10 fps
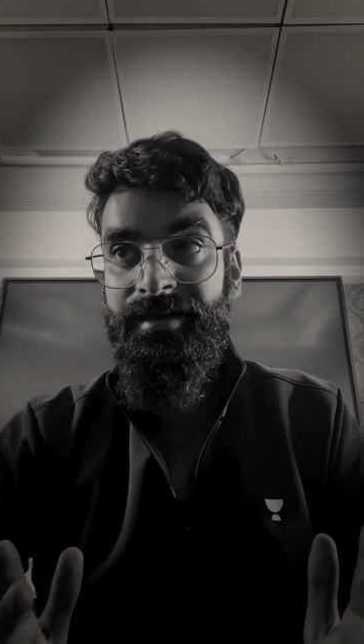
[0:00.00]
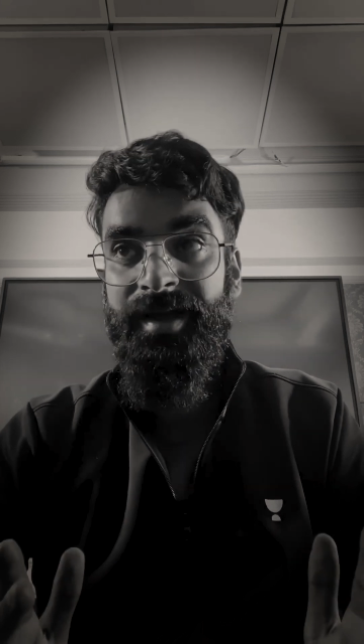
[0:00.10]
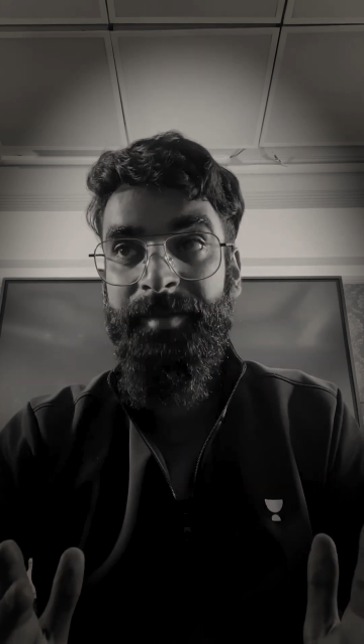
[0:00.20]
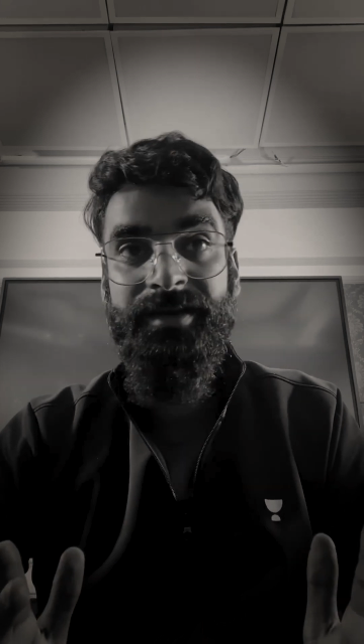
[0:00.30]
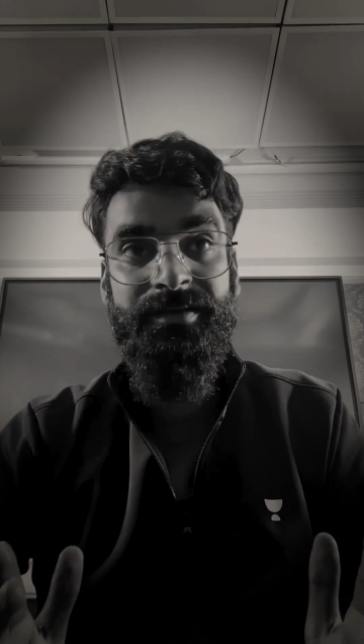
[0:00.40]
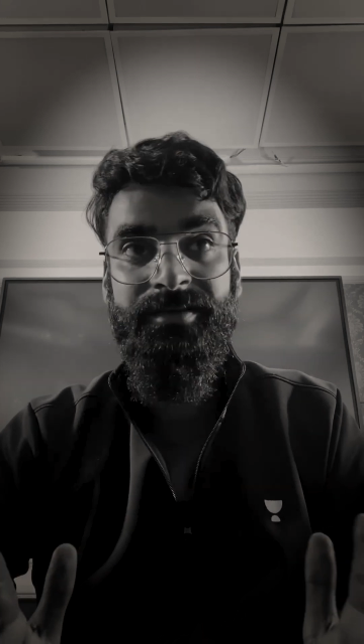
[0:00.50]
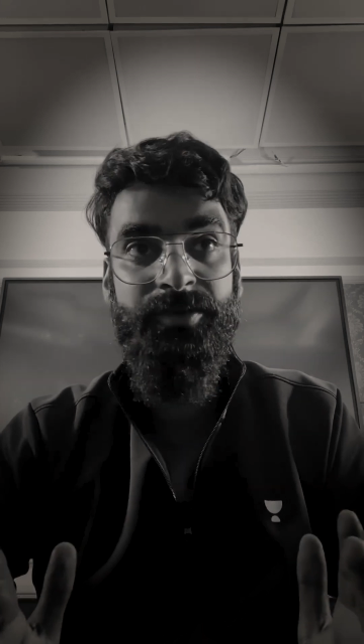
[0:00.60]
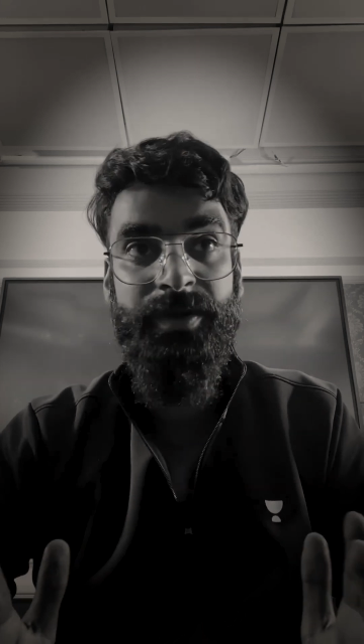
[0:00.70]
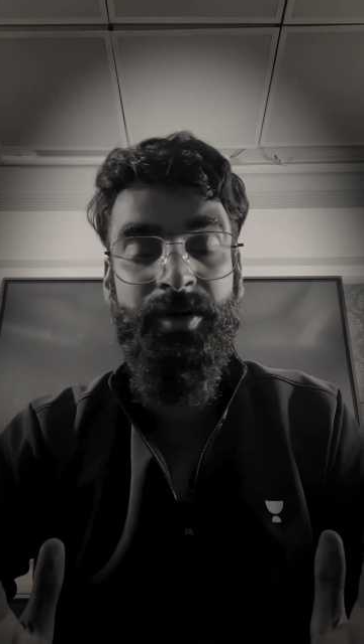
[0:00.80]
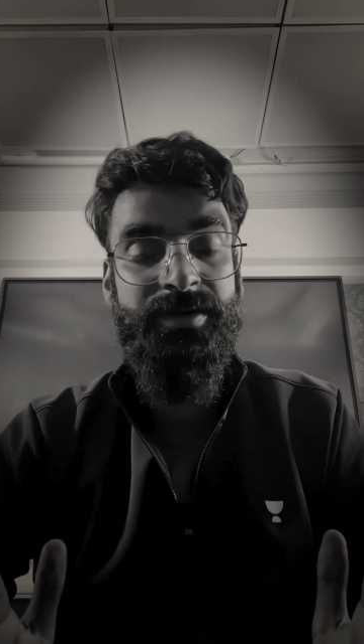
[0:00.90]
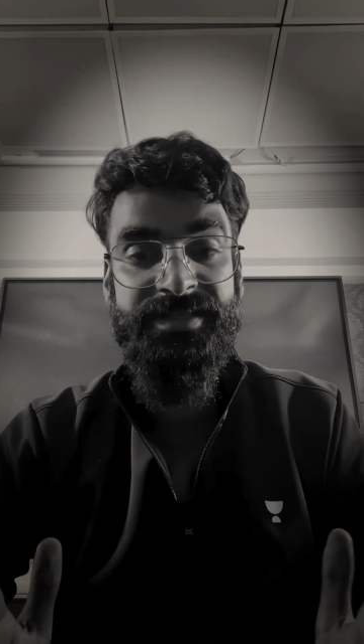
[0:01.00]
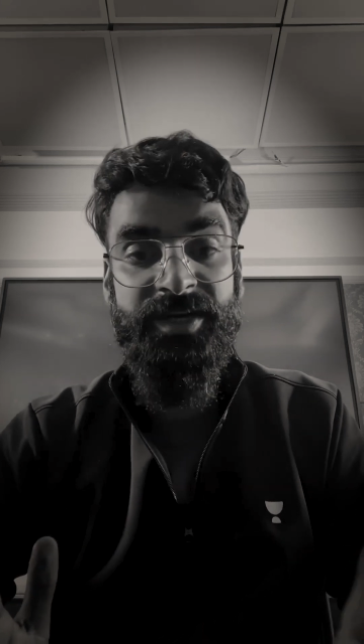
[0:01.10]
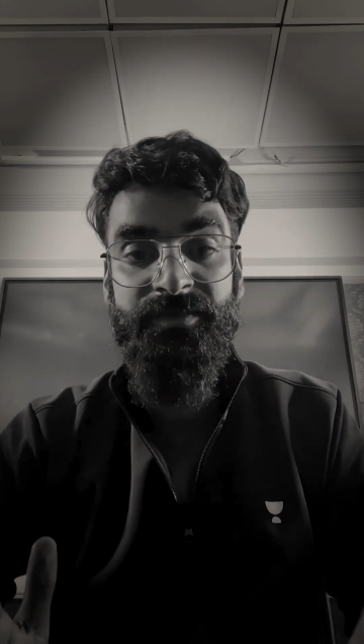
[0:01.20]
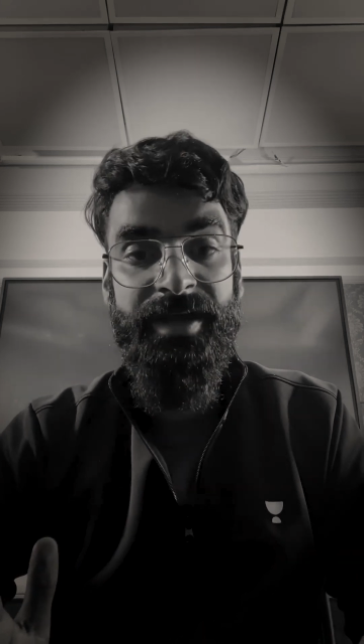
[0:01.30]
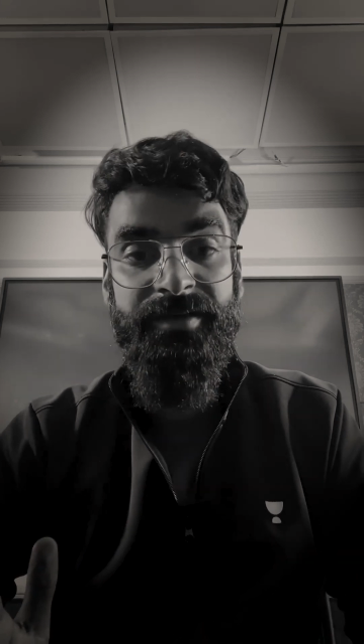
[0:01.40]
I mean, you cannot
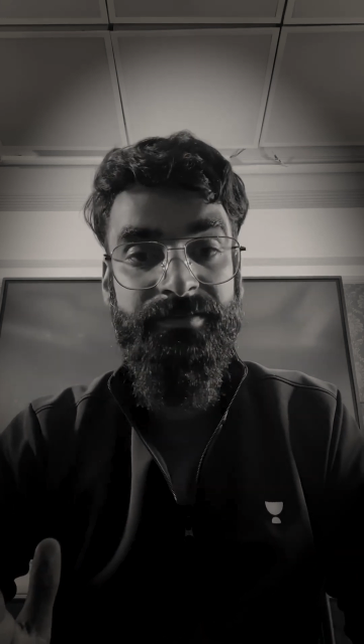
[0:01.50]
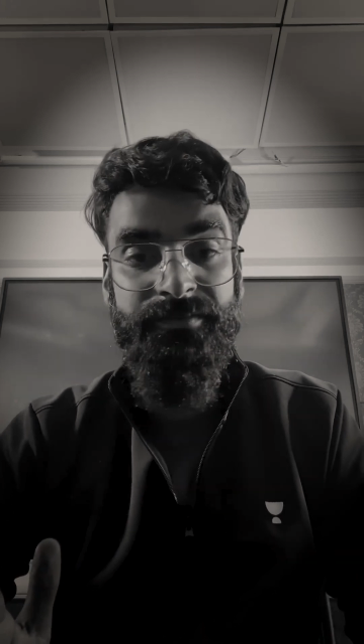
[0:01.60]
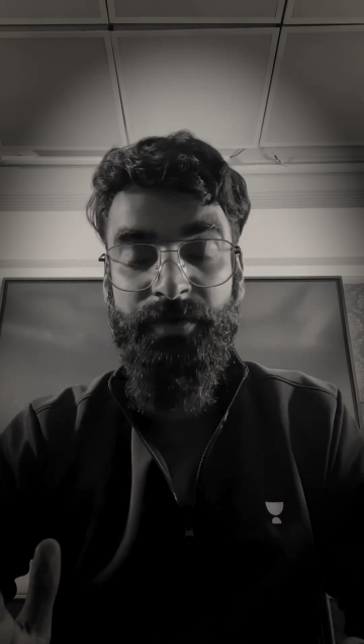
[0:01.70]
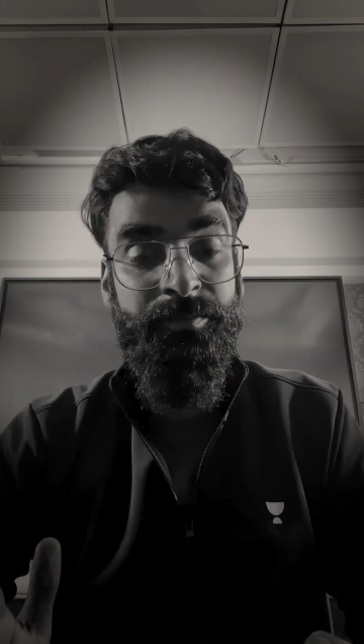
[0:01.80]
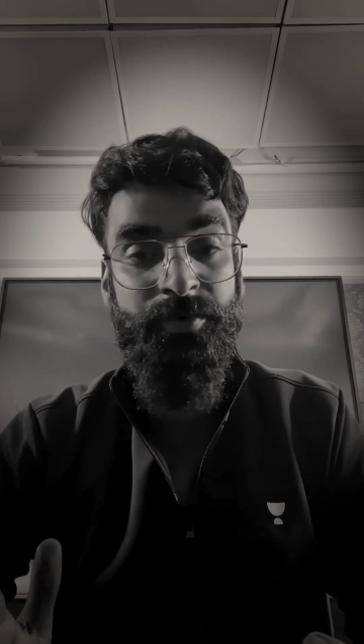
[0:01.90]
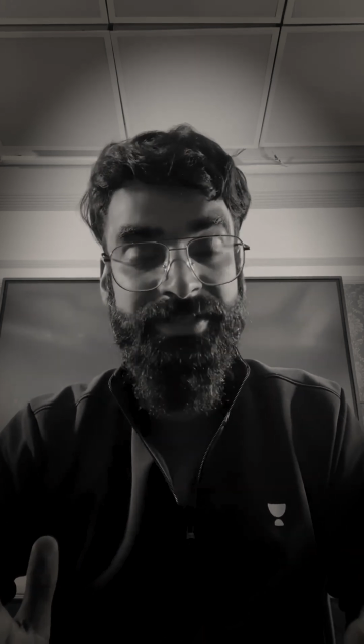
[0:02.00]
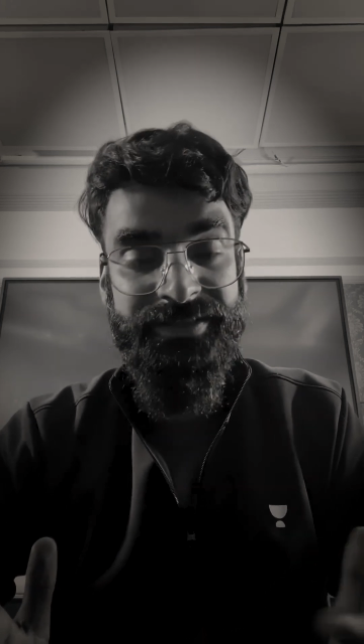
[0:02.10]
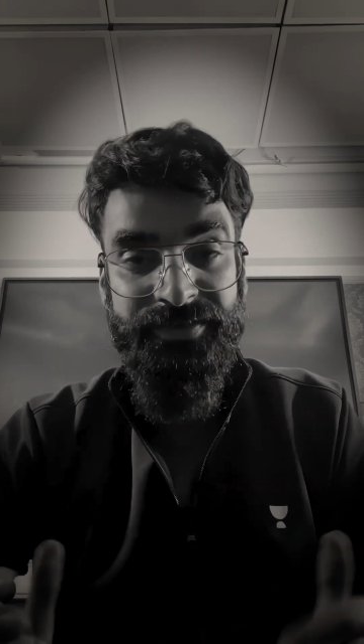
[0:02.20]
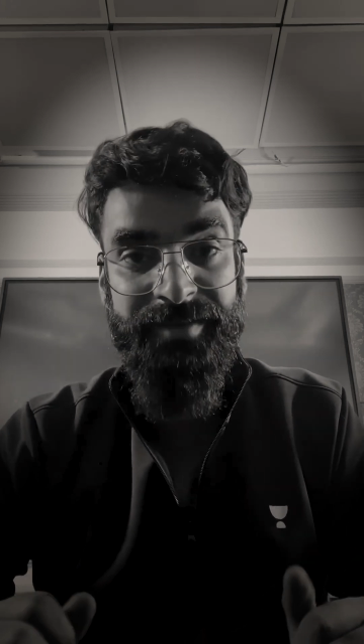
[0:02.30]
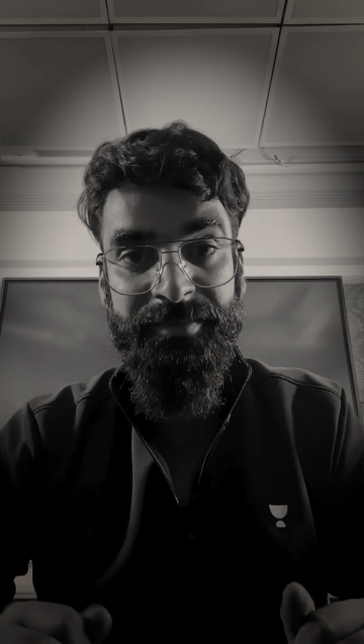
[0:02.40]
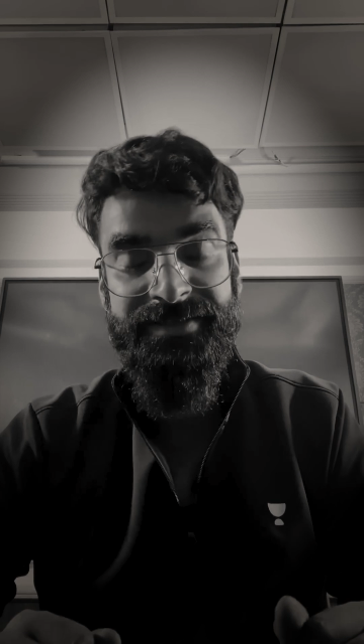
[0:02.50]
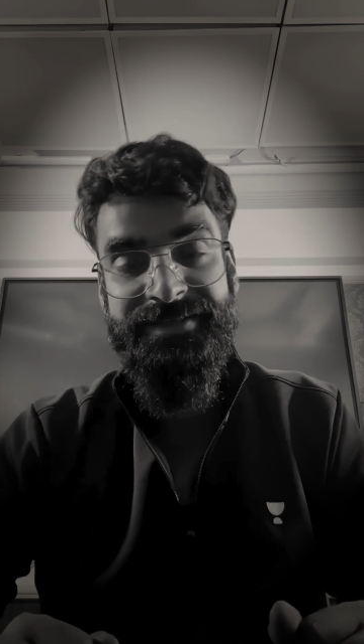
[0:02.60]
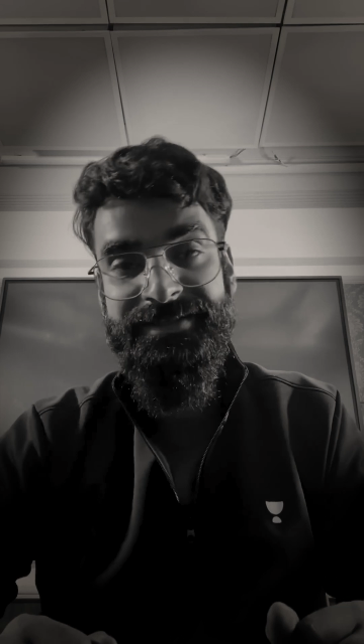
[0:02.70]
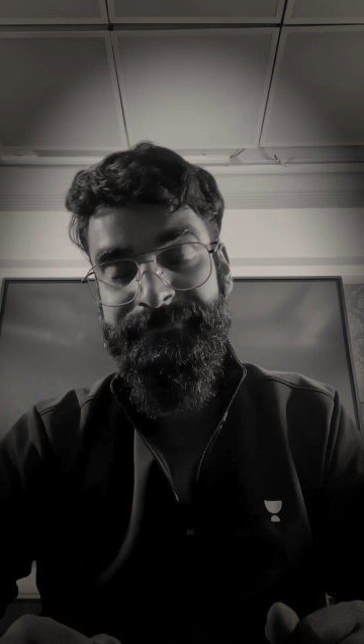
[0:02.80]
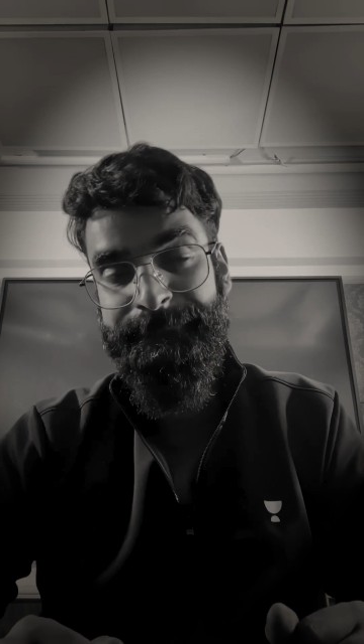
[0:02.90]
survive for more than three months.